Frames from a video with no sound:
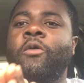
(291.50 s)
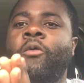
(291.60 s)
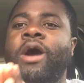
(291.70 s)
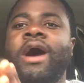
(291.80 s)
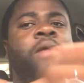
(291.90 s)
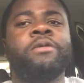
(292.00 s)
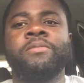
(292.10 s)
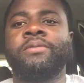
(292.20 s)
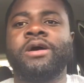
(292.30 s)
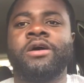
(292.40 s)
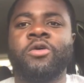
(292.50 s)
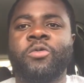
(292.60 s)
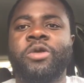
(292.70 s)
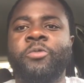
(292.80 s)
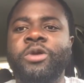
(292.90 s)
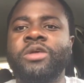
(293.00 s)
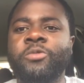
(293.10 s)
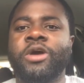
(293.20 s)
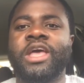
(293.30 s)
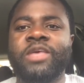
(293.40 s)
I remember when
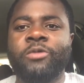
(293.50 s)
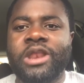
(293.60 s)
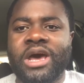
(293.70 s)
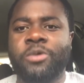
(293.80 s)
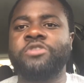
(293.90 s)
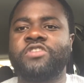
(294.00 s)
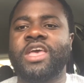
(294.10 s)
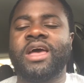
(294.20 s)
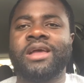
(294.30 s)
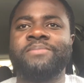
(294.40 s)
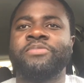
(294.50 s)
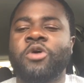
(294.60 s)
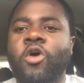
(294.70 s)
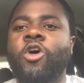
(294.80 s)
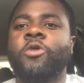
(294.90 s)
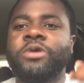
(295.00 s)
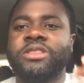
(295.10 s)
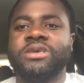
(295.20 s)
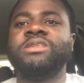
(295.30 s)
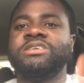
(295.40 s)
I was young, all we
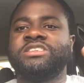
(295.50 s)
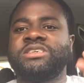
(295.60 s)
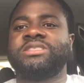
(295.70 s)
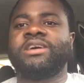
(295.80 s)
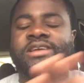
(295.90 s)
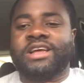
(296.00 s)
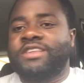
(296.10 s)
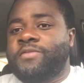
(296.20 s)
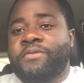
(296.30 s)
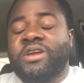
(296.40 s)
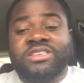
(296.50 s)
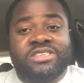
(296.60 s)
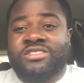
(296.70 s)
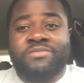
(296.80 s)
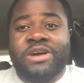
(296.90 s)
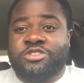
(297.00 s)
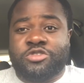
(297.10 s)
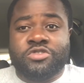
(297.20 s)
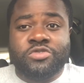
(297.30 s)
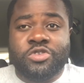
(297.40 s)
did is sit down and to be honest, there isn't much to
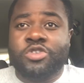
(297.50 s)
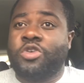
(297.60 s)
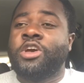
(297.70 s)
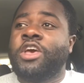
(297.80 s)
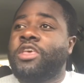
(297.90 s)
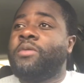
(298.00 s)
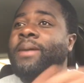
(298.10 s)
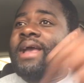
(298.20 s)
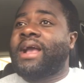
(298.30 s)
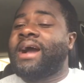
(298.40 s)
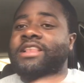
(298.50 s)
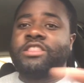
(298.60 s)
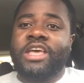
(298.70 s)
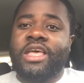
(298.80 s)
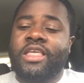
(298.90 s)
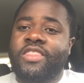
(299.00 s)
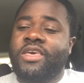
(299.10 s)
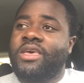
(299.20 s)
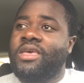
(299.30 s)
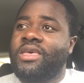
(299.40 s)
do. You might cut
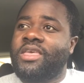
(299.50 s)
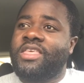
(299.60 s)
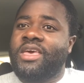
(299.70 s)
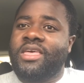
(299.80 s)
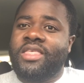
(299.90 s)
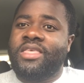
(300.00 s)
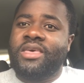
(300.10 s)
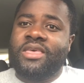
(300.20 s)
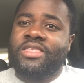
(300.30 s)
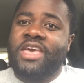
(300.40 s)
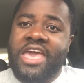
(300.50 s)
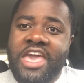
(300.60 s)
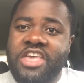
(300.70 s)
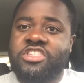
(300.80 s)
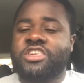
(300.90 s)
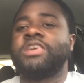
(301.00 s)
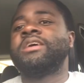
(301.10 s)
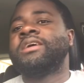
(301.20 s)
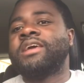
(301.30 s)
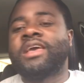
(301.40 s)
the hedge
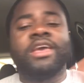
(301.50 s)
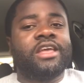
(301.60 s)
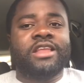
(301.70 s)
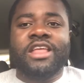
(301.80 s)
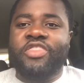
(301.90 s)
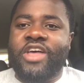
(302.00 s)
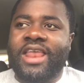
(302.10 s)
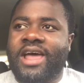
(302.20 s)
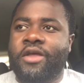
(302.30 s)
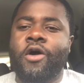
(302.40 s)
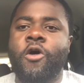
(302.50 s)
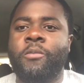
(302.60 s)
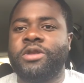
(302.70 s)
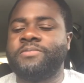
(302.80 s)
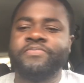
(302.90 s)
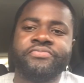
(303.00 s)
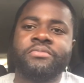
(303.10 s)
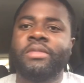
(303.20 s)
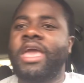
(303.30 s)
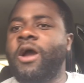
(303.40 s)
and that at home and
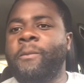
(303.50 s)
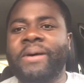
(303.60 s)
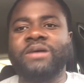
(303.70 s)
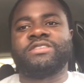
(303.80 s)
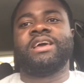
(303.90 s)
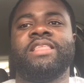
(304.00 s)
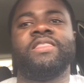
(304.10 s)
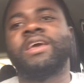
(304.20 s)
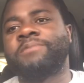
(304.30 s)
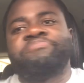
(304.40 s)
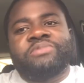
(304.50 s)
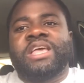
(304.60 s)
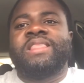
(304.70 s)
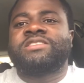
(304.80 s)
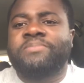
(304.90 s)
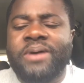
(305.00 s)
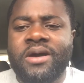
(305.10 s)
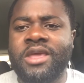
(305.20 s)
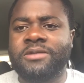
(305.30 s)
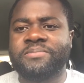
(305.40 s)
help out here there, and that's
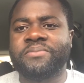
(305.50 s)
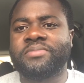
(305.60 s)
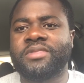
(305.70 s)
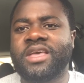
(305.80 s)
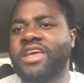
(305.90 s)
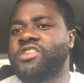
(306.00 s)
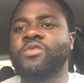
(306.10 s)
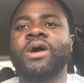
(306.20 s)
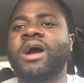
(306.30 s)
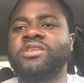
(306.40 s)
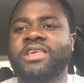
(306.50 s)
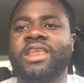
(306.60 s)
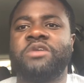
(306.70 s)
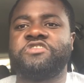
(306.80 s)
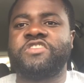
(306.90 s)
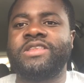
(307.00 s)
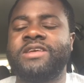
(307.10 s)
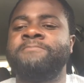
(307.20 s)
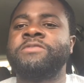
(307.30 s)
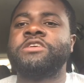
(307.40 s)
about it. And you are out there now
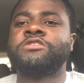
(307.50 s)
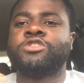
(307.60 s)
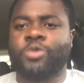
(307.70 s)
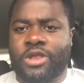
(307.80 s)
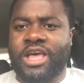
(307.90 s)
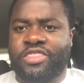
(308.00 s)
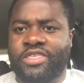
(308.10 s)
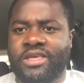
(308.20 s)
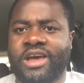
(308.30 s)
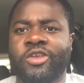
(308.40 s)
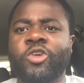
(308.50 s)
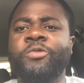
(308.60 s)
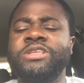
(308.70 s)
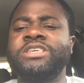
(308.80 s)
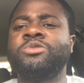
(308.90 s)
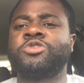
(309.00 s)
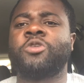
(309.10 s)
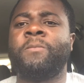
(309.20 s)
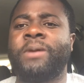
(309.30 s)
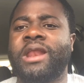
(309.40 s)
sitting, doing nothing. And all we did was
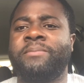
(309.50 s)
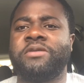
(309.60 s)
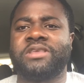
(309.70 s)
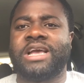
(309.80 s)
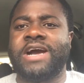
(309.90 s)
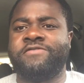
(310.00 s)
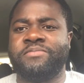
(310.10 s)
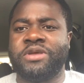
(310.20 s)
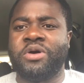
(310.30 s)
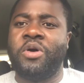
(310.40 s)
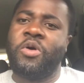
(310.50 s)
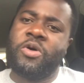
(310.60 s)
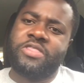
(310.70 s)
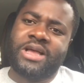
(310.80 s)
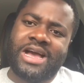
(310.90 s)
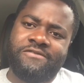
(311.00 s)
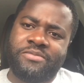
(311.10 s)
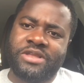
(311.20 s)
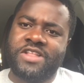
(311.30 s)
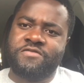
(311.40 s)
complain about the government. Oh, the
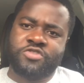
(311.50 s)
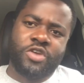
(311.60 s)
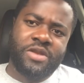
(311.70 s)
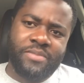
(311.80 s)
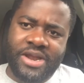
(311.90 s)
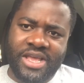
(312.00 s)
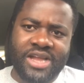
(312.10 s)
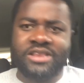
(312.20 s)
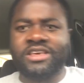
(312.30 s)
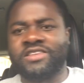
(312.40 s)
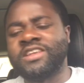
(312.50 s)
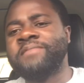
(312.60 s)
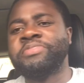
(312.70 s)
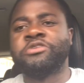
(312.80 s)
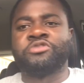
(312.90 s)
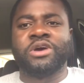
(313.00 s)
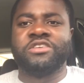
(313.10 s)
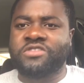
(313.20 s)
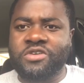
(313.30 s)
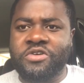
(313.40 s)
government, they've stolen money. And those were the
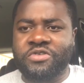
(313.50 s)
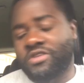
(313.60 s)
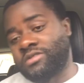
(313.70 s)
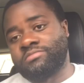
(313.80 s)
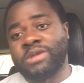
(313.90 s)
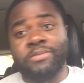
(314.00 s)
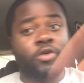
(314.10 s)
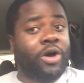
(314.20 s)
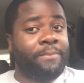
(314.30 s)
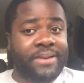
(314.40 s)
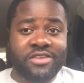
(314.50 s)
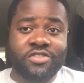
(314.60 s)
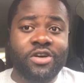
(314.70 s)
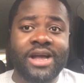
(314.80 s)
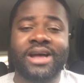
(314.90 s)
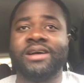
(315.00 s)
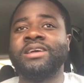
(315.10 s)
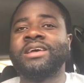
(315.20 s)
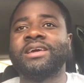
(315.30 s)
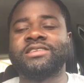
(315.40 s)
stories. And maybe you go and play soccer
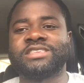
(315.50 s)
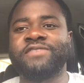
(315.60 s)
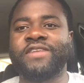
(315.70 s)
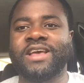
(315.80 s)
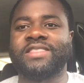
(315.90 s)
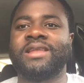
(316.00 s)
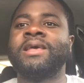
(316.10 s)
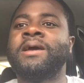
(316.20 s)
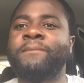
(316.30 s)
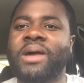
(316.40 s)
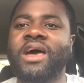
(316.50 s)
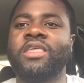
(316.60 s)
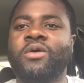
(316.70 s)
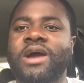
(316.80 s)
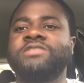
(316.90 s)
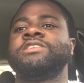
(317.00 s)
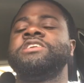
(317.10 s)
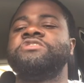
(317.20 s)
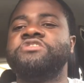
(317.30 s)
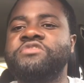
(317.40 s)
and stuff like that. But otherwise,
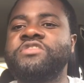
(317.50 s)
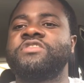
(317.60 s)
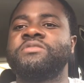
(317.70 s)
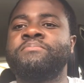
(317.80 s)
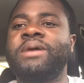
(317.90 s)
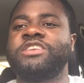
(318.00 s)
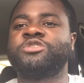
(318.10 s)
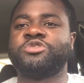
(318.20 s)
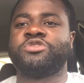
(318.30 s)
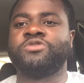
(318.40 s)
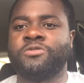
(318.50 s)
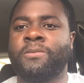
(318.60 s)
there isn't much to do.